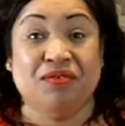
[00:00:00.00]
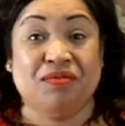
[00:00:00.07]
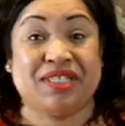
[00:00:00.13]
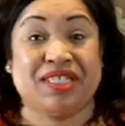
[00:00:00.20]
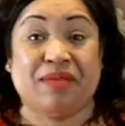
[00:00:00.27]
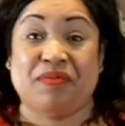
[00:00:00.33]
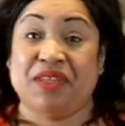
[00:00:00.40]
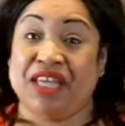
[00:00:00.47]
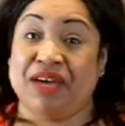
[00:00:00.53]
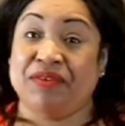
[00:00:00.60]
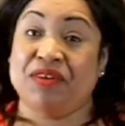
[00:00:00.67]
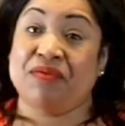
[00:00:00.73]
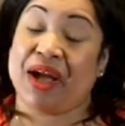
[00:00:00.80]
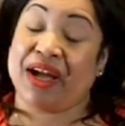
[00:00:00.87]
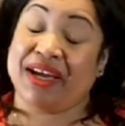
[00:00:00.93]
was something that
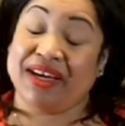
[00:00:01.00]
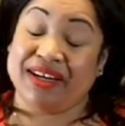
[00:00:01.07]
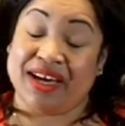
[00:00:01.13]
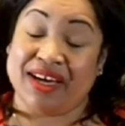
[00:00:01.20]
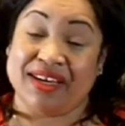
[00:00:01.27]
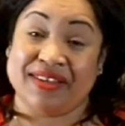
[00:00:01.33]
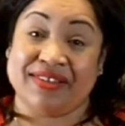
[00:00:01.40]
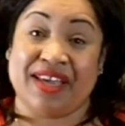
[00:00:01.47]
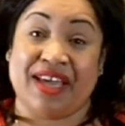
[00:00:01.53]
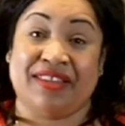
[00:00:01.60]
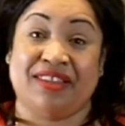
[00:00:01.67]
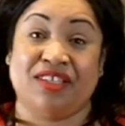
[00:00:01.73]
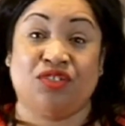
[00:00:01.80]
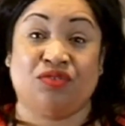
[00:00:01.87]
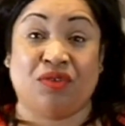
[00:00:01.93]
we recognized
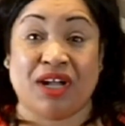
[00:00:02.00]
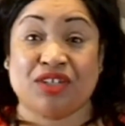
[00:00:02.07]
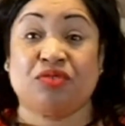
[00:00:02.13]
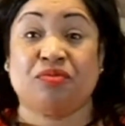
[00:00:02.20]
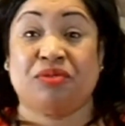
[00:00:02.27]
at the Director